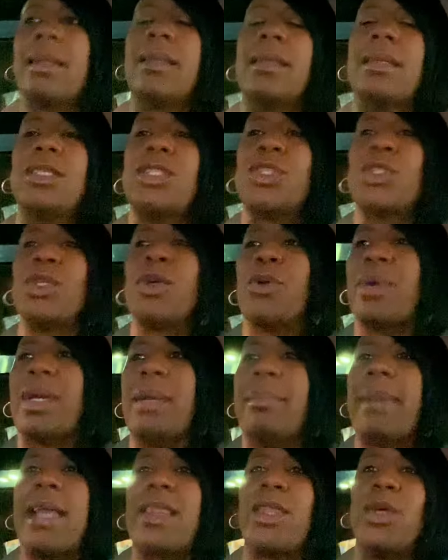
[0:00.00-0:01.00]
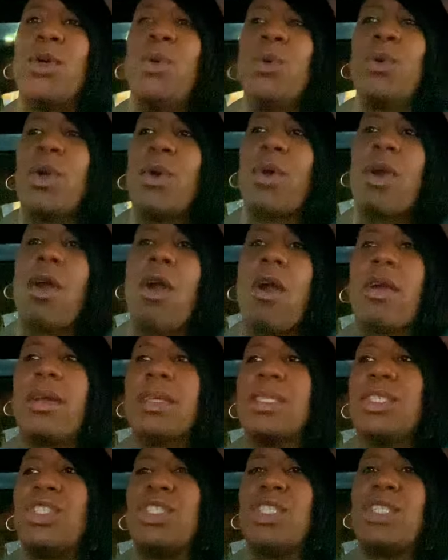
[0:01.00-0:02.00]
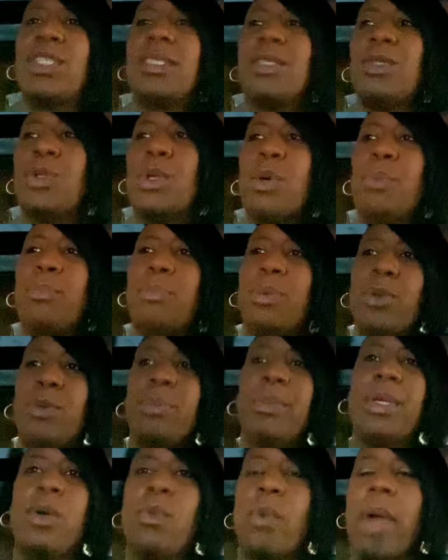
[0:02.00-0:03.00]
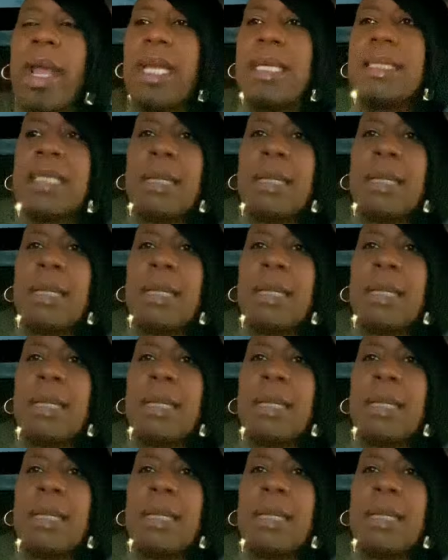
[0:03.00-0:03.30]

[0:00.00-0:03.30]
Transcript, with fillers: story about the Uno cards just, you know, blew me away.